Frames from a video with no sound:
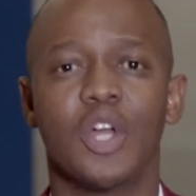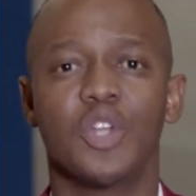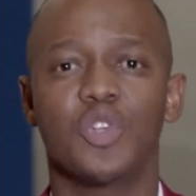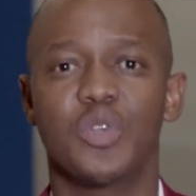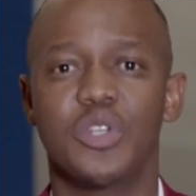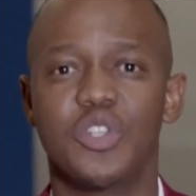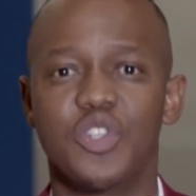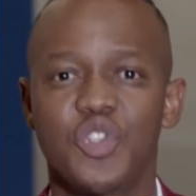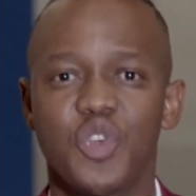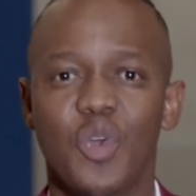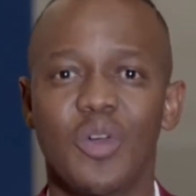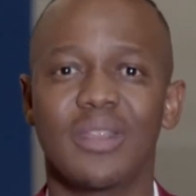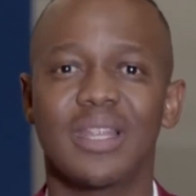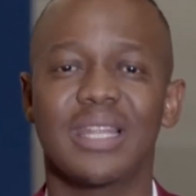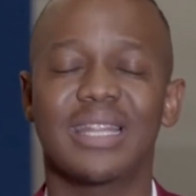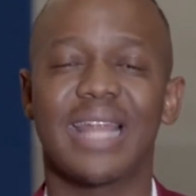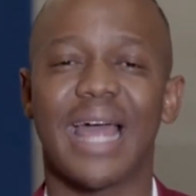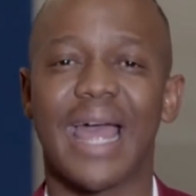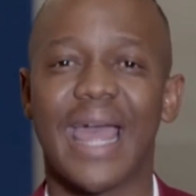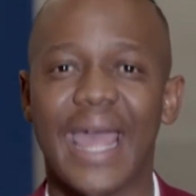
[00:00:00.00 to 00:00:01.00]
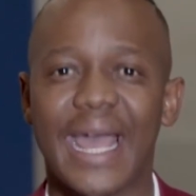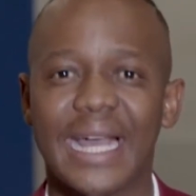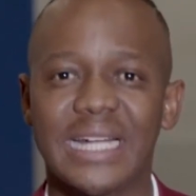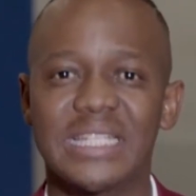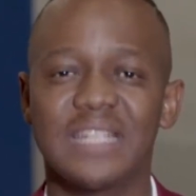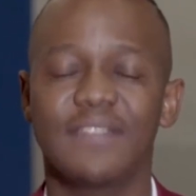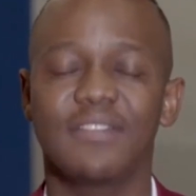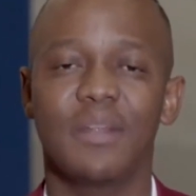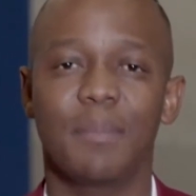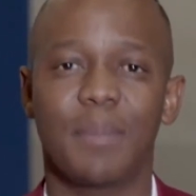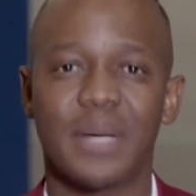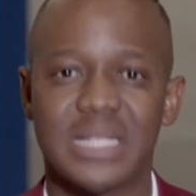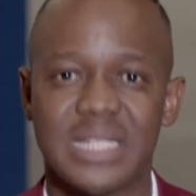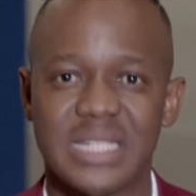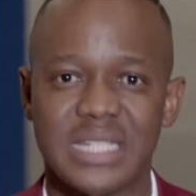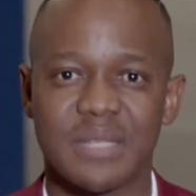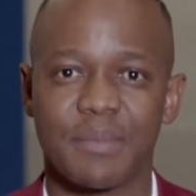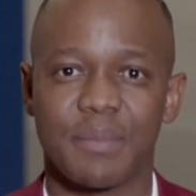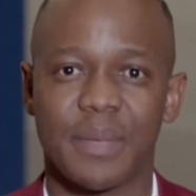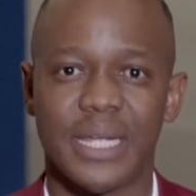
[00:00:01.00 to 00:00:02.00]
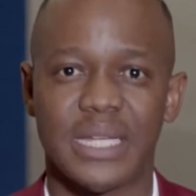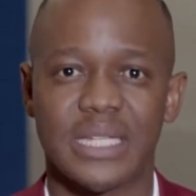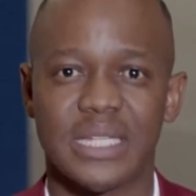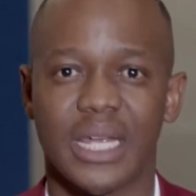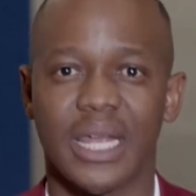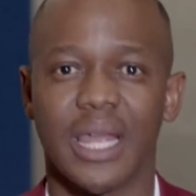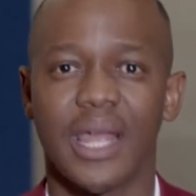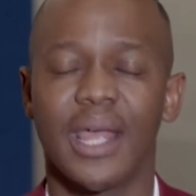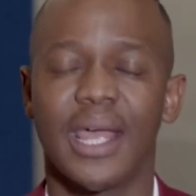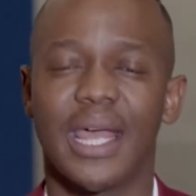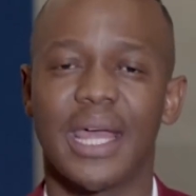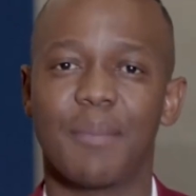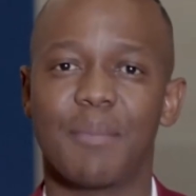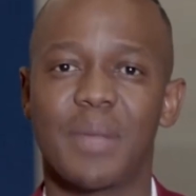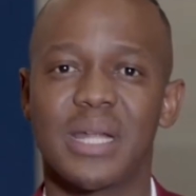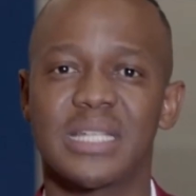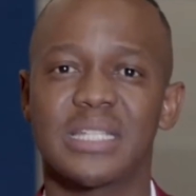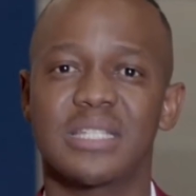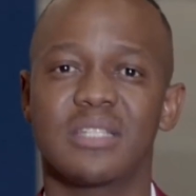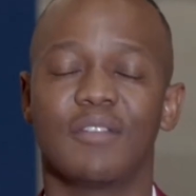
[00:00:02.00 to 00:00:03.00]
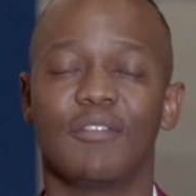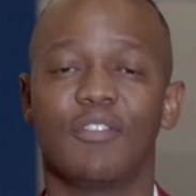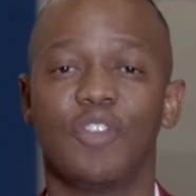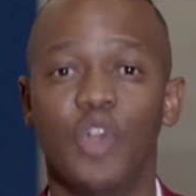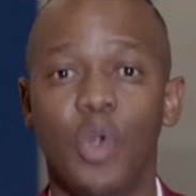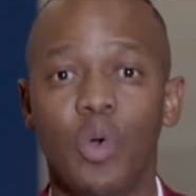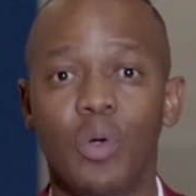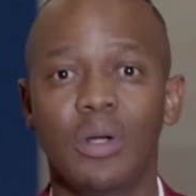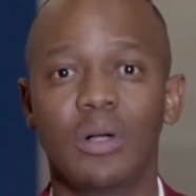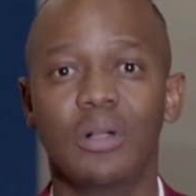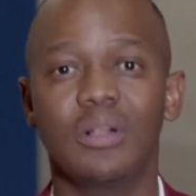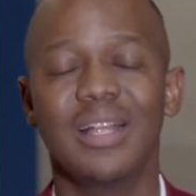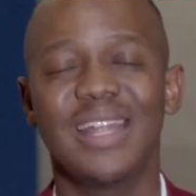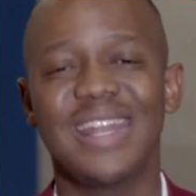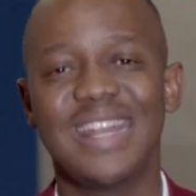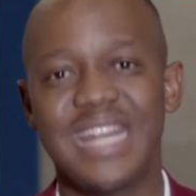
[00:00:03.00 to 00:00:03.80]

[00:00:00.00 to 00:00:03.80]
to ensure that they're actively participating in matters of local,